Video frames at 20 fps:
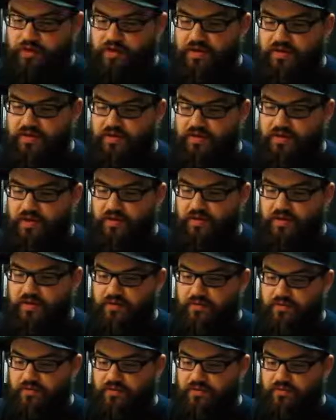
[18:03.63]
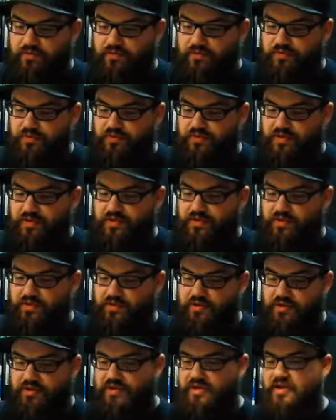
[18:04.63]
he is now down to 6
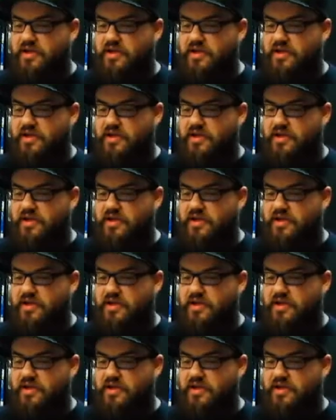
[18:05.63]
loyalty